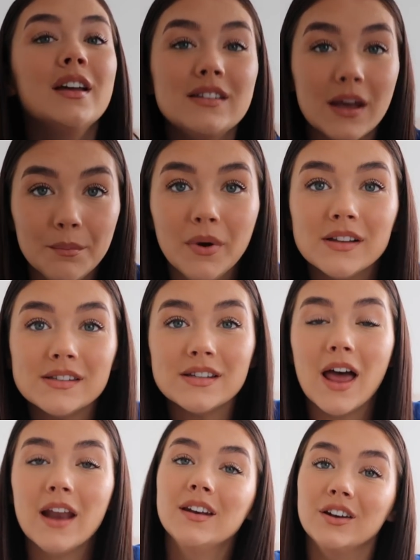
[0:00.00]
10 past
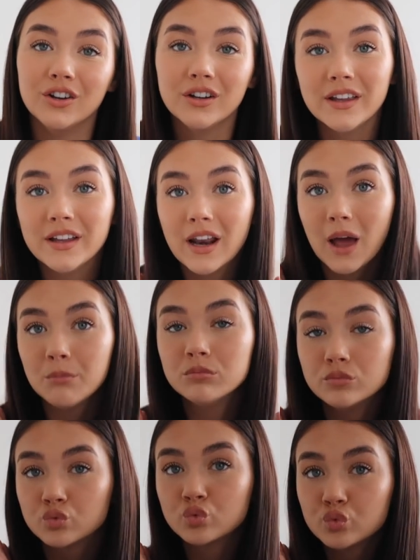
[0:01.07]
10, looking glam,
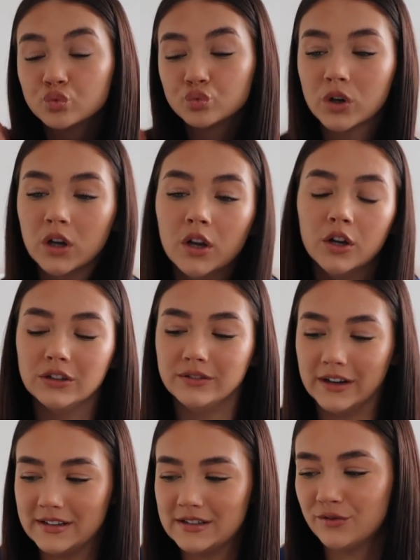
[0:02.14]

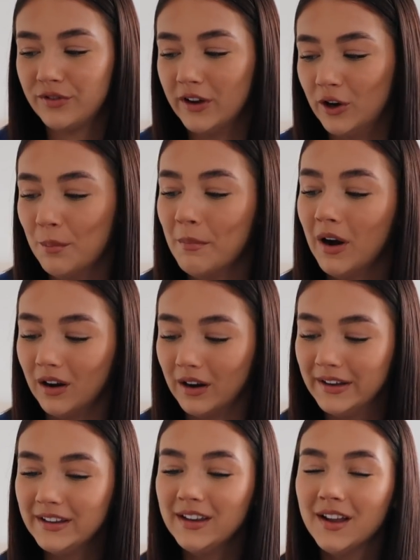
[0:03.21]
ready to film
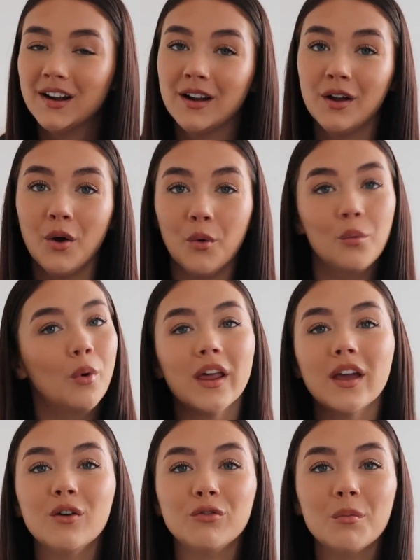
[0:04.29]
my what
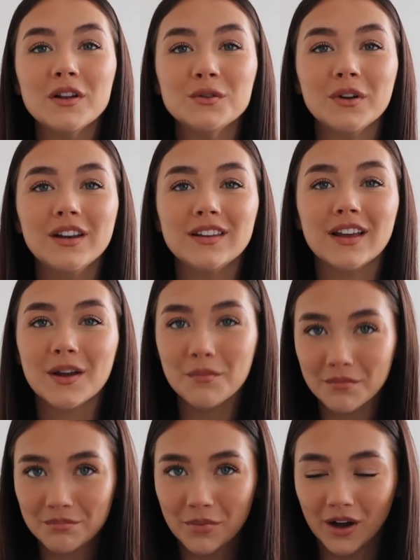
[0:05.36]
I got for my 22nd
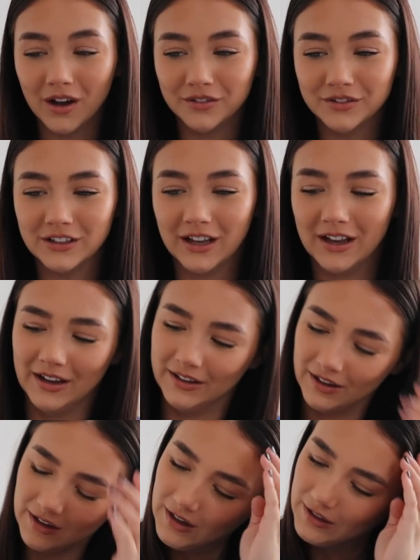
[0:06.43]
birthday.
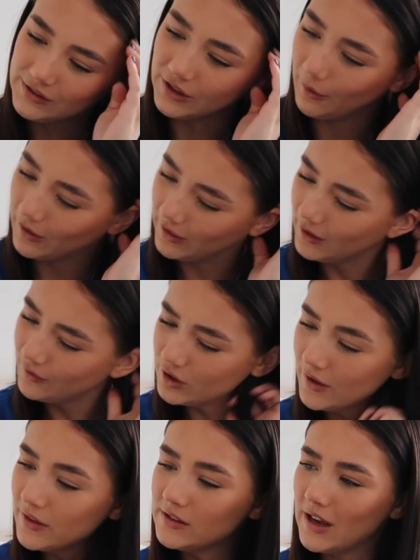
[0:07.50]
So I think I've
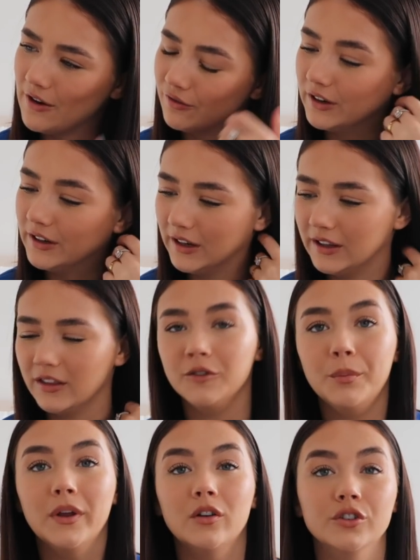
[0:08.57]
done this every year that I've
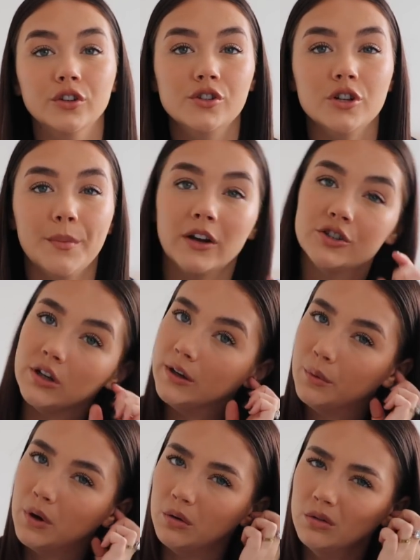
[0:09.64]
been on YouTube, actually.
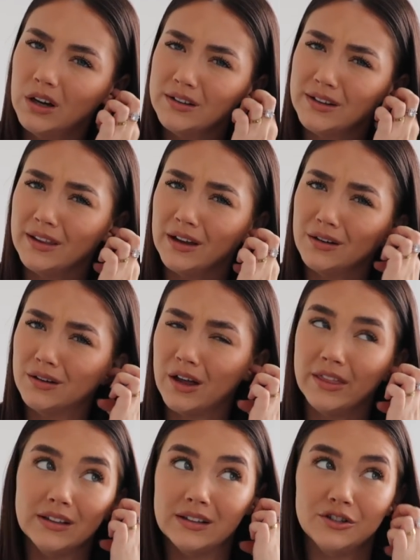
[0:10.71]
Well, I say that, I
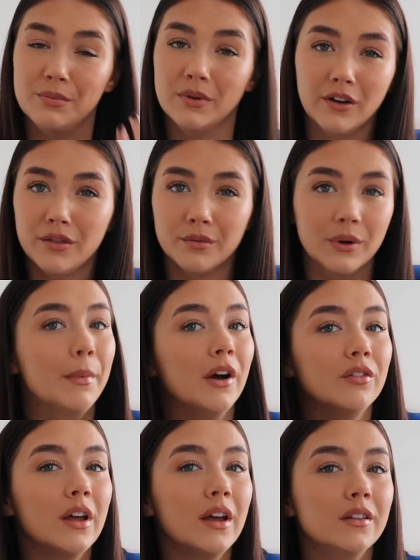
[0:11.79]
think it's literally been like three
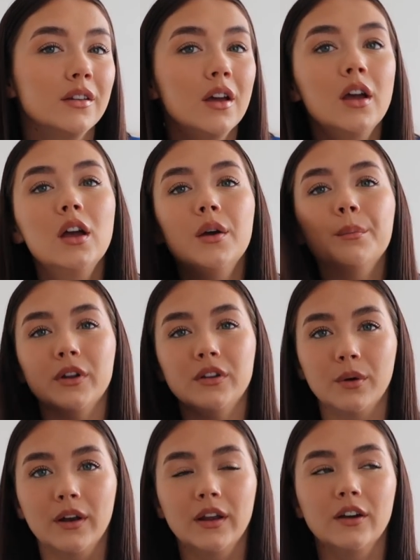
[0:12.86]
birthdays. My
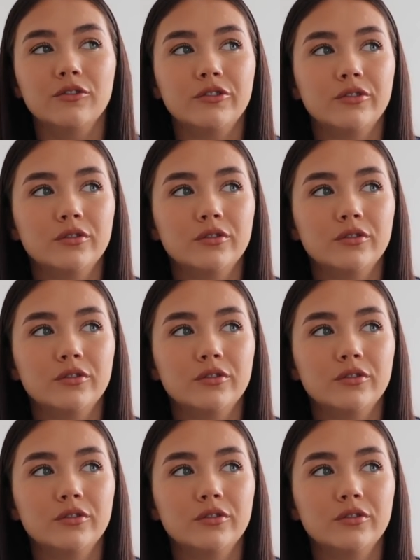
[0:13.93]
20th,